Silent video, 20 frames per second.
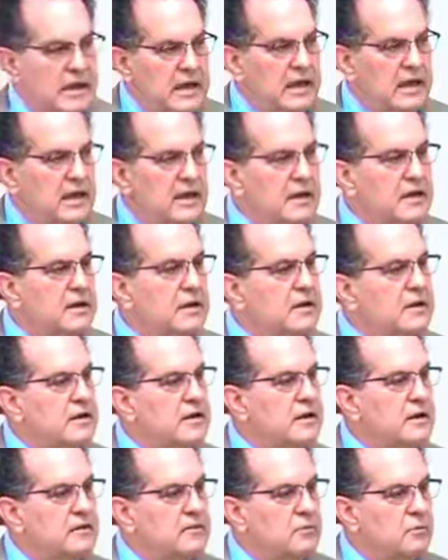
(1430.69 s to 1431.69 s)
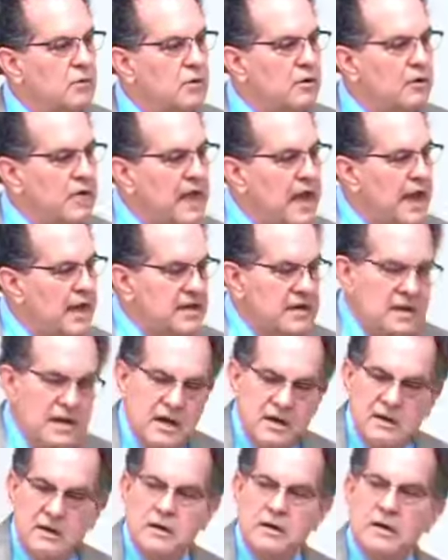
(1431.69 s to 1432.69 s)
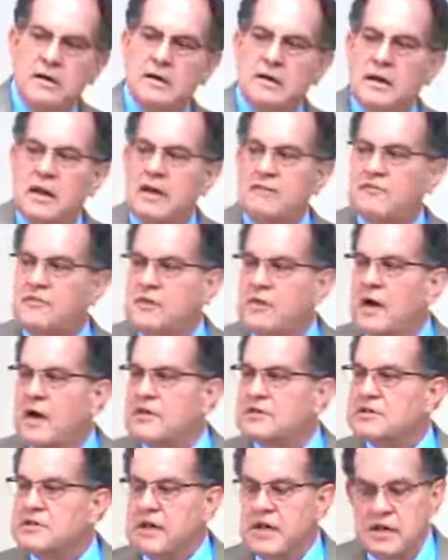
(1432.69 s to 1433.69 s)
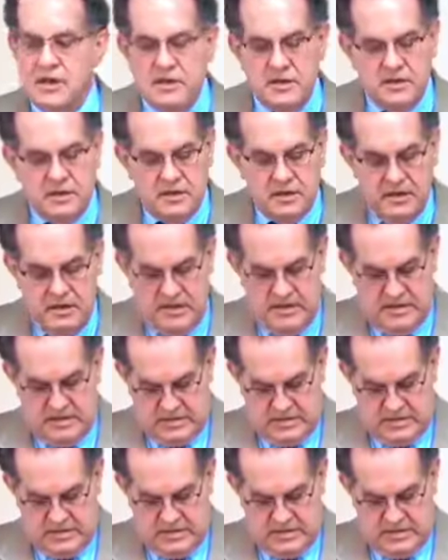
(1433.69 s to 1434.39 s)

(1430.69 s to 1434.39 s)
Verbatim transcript: And were that left to us then to